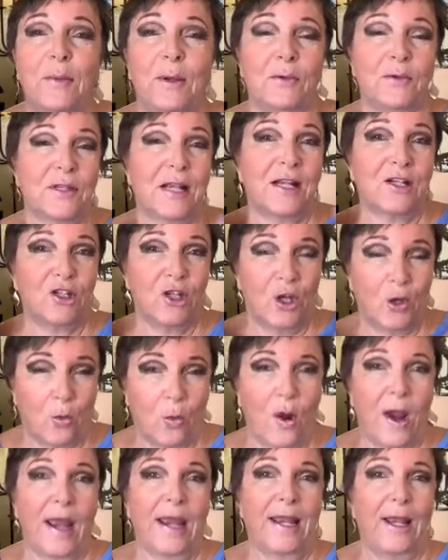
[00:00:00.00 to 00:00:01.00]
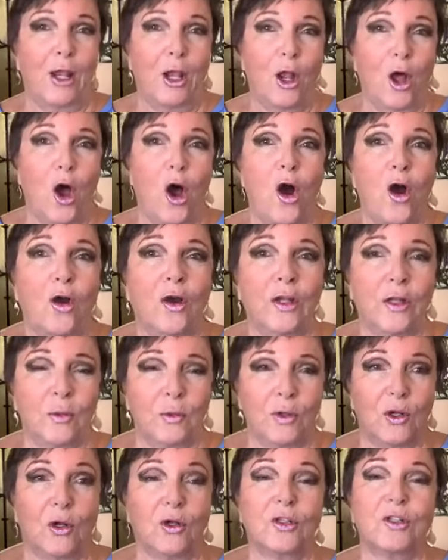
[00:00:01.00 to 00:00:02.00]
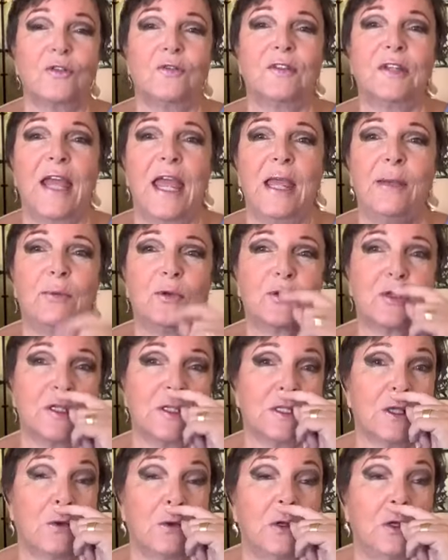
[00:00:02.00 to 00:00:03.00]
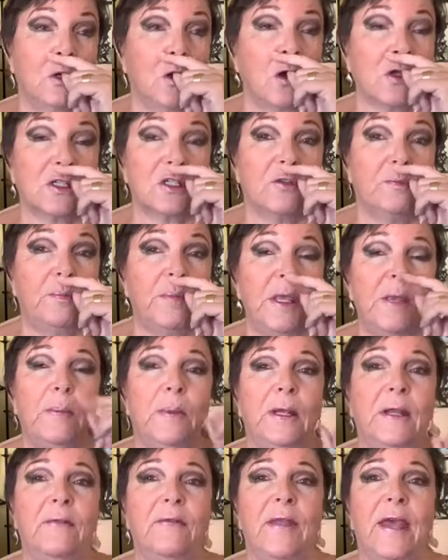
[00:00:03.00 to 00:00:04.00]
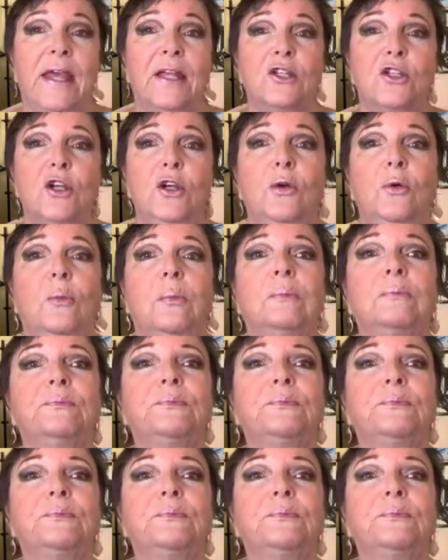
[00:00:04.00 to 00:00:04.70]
but it was actually quite long and lots of tables and so on, lots of people in there too.